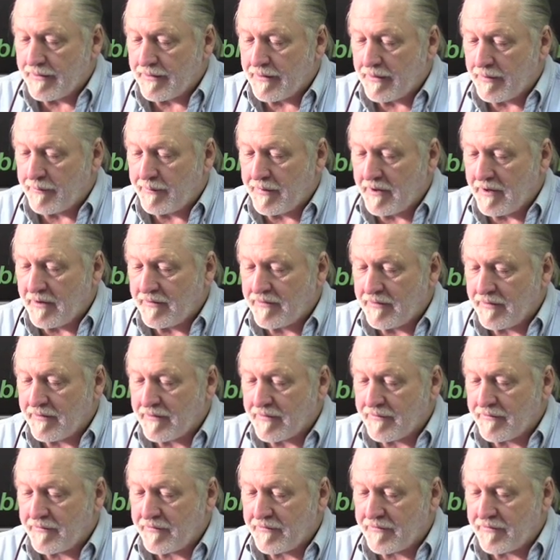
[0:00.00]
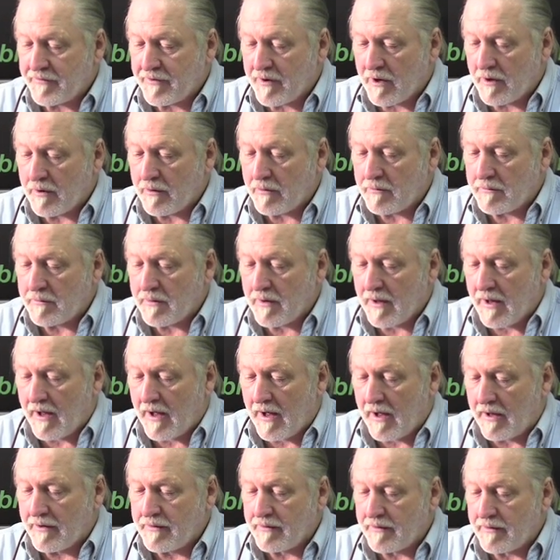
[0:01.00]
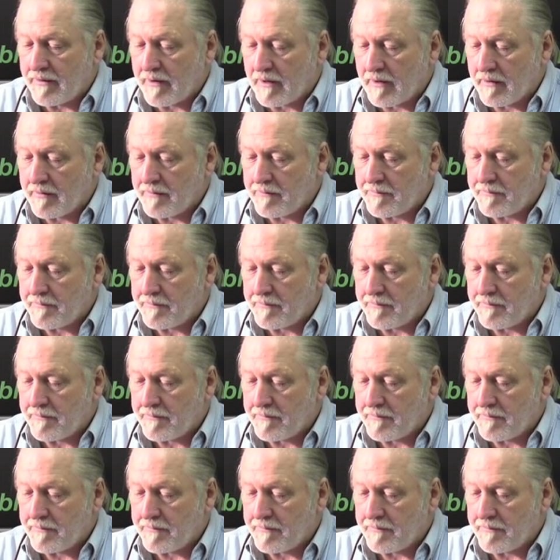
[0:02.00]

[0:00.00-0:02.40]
or pieces of stone under